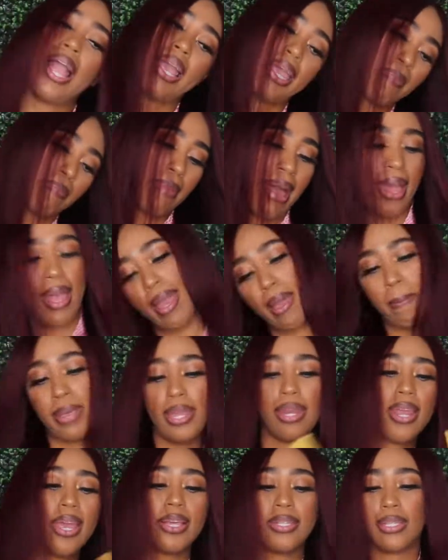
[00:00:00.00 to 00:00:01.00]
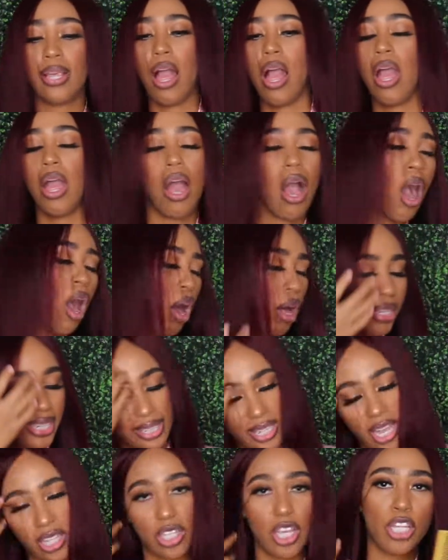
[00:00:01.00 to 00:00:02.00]
Next, it's time for
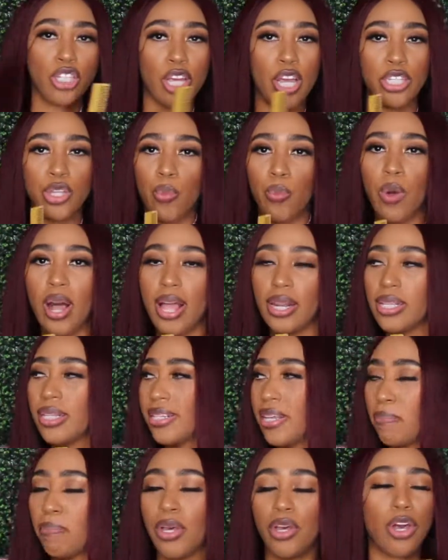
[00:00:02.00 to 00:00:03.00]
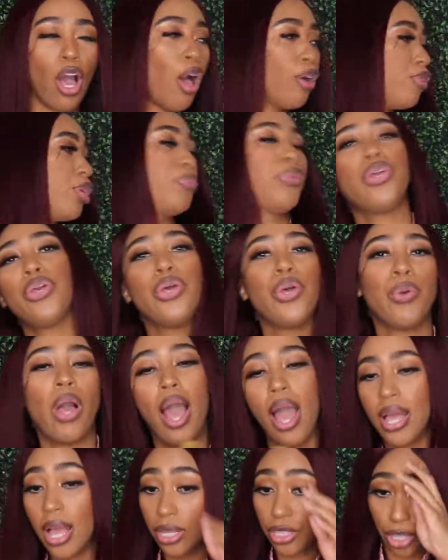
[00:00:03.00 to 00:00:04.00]
the hot comb. Of course, we
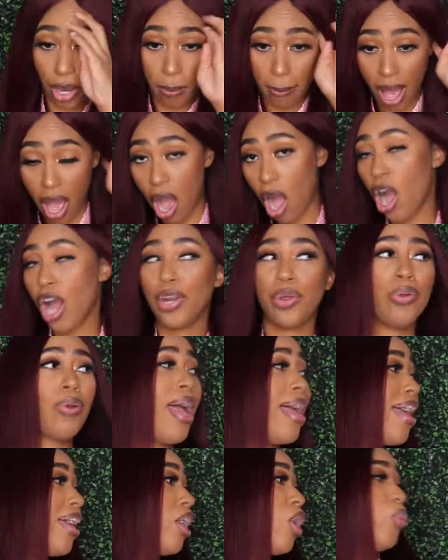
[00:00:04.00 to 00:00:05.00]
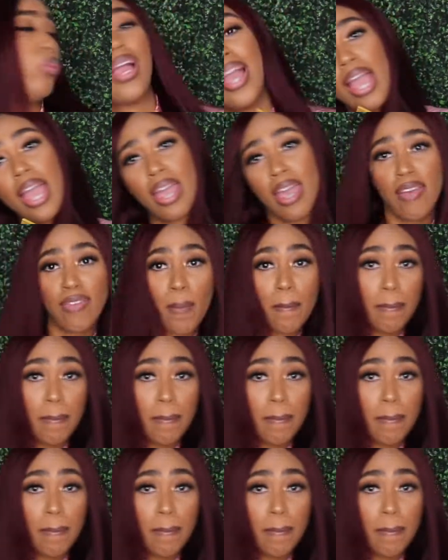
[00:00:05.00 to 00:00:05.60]
gotta lay down the top of